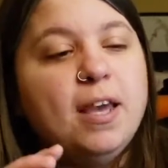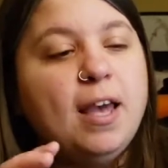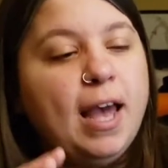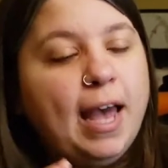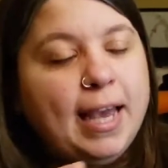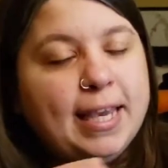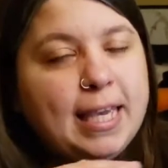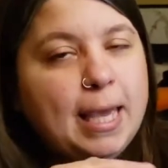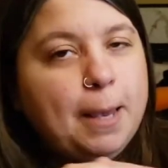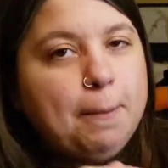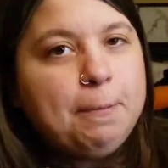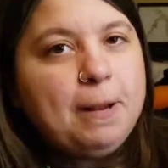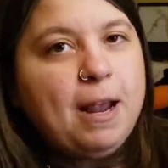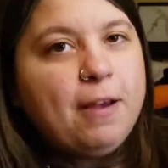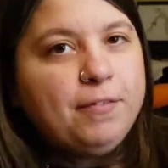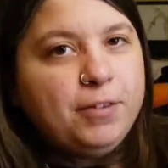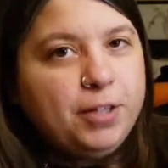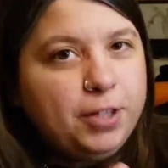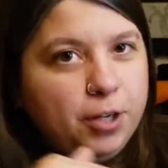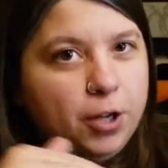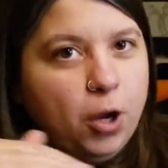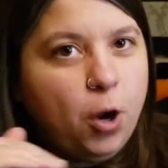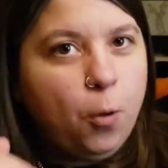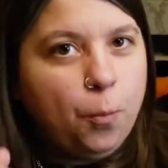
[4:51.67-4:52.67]
I kept
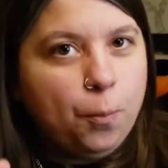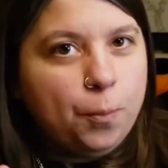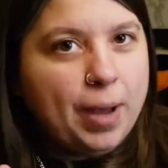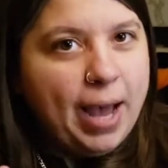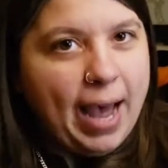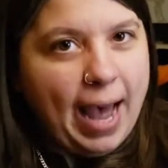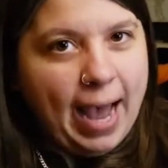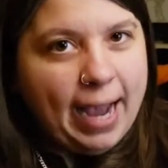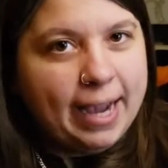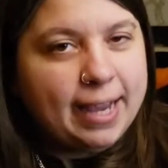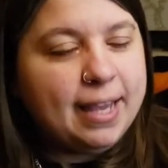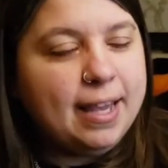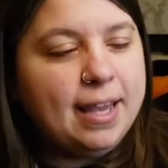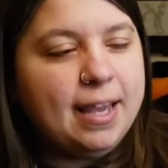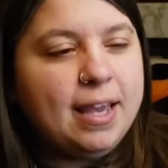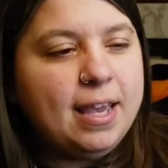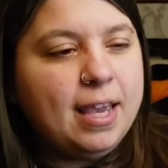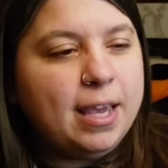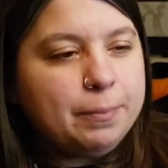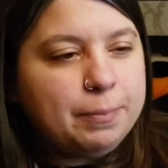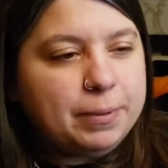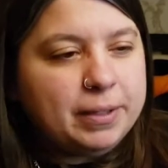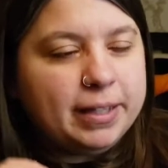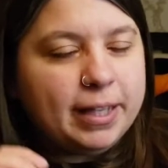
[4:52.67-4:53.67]
having to go back
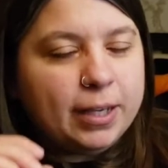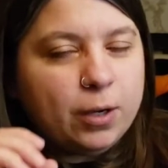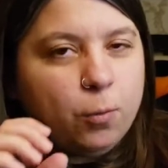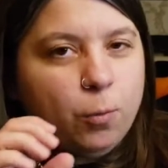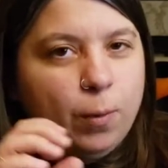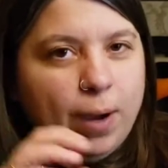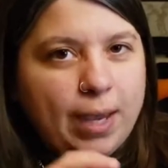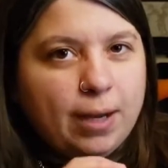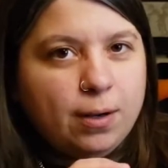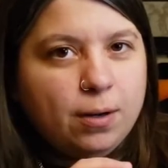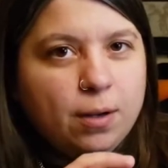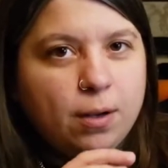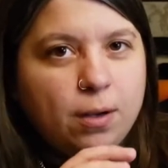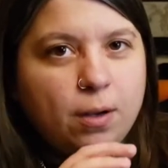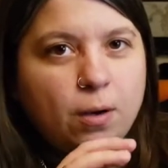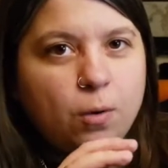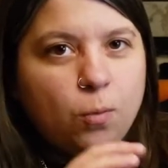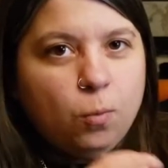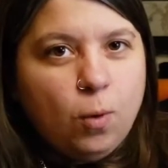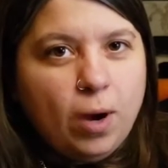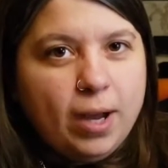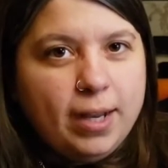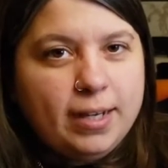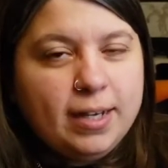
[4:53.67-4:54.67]
and be like, wait,
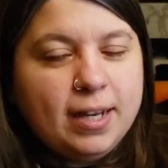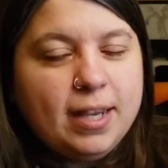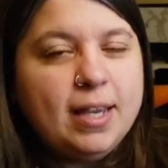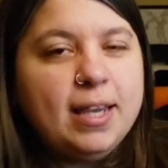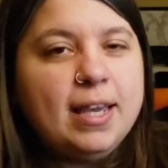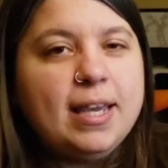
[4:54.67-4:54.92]
what?